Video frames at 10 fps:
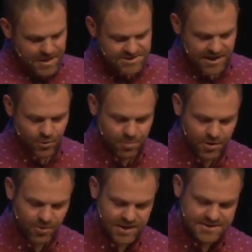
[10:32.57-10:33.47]
John
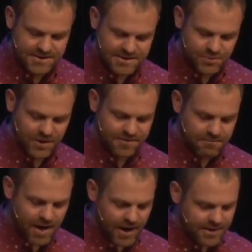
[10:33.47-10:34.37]
Ortberg writes it this way the
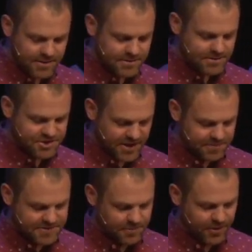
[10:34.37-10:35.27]
mind
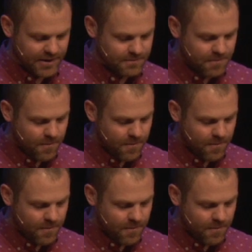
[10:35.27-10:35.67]
shapes the brain.